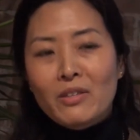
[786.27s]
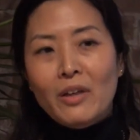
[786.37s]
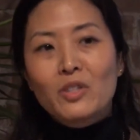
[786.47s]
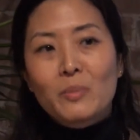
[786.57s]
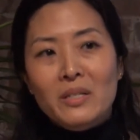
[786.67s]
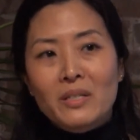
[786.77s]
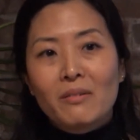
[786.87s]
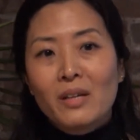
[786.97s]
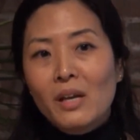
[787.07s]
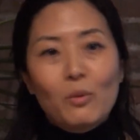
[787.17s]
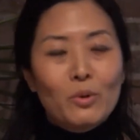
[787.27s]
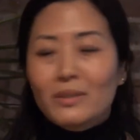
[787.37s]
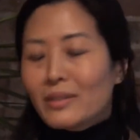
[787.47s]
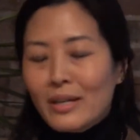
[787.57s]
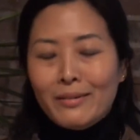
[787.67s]
I thought to myself,
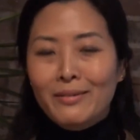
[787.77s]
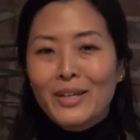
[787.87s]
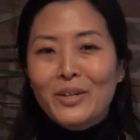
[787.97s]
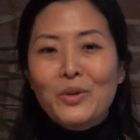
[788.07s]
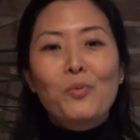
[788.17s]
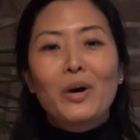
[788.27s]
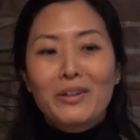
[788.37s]
well, no